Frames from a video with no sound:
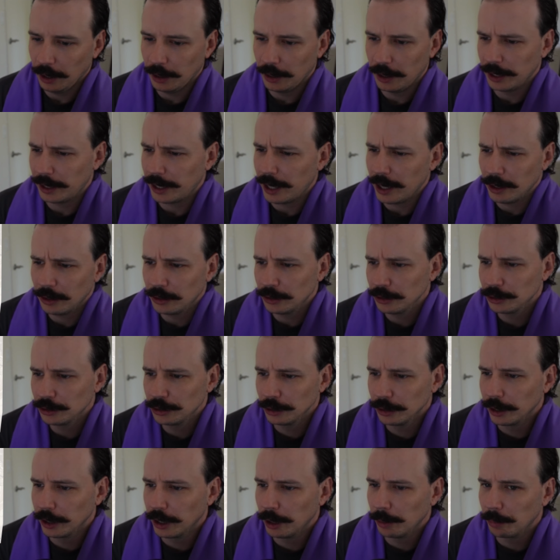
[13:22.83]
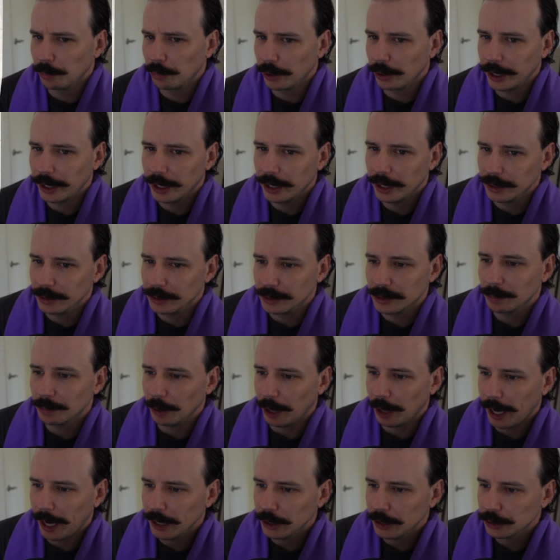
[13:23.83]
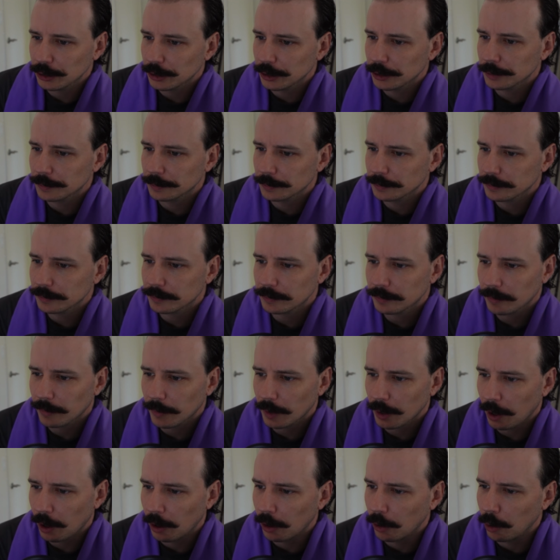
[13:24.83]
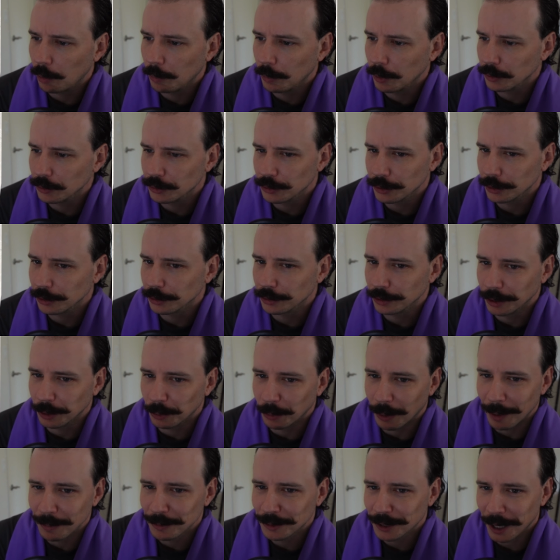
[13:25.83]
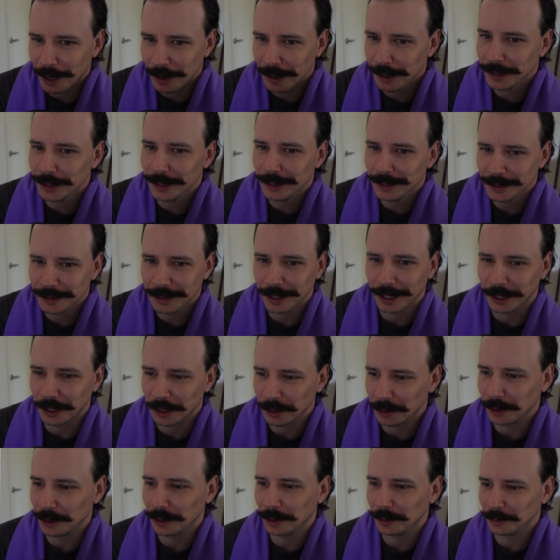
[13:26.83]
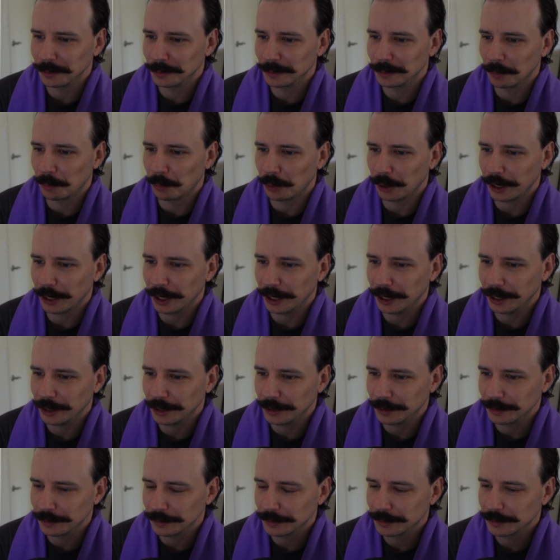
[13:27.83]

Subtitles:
the characters you're going to bring in and splash are almost certainly Webs characters. Like, you're going to bring in